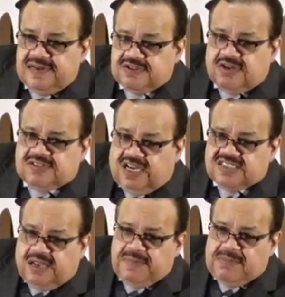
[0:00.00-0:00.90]
So judge
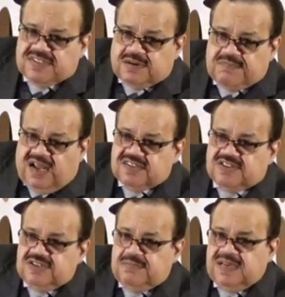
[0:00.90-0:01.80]
said, maybe it's the
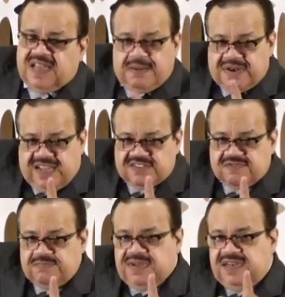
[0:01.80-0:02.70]
monster you became. And that's
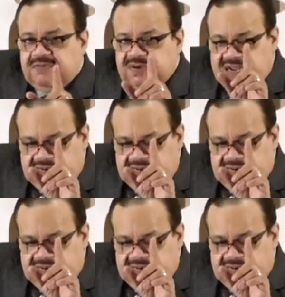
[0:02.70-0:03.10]
immediate when I